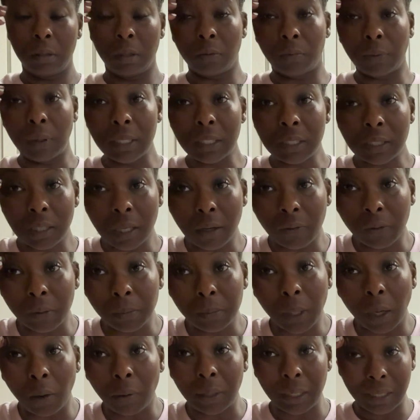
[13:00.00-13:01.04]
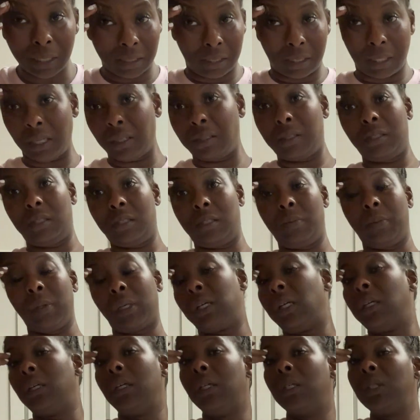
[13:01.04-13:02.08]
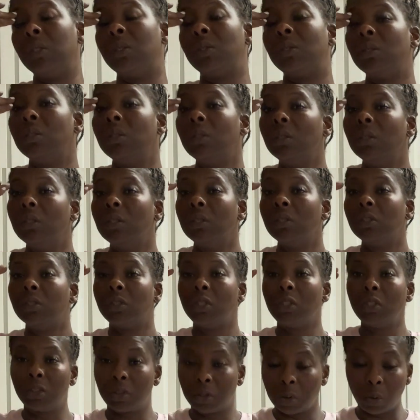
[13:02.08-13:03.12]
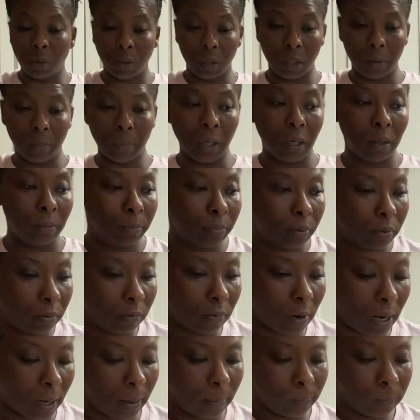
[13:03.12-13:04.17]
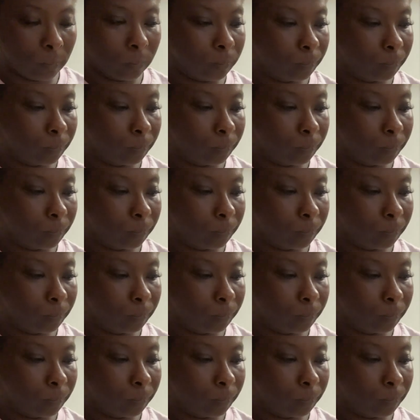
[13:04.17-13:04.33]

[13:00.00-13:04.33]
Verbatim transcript: The rest of them don't exist because she's torn them up, right?